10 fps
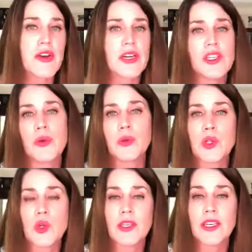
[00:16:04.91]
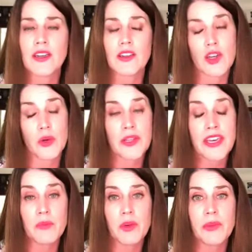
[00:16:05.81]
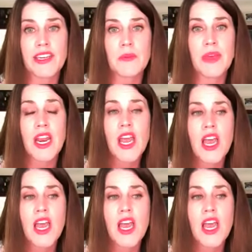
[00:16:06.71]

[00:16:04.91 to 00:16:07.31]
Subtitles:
or a total joint or total hip replacement,